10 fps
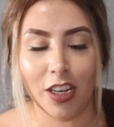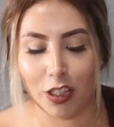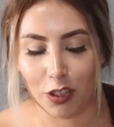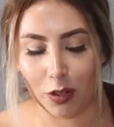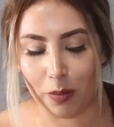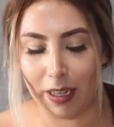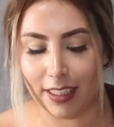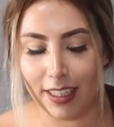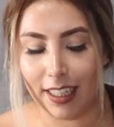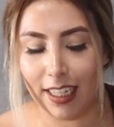So
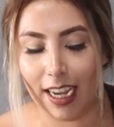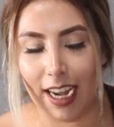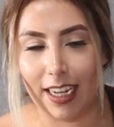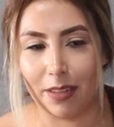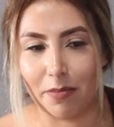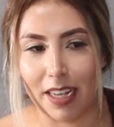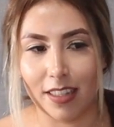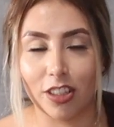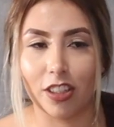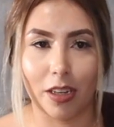basically I
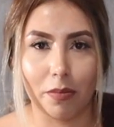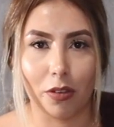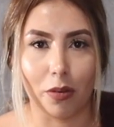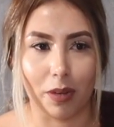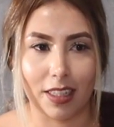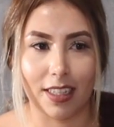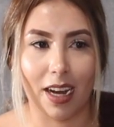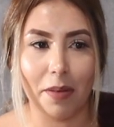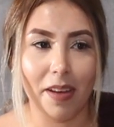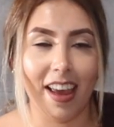messaged them through
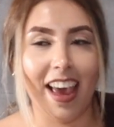WhatsApp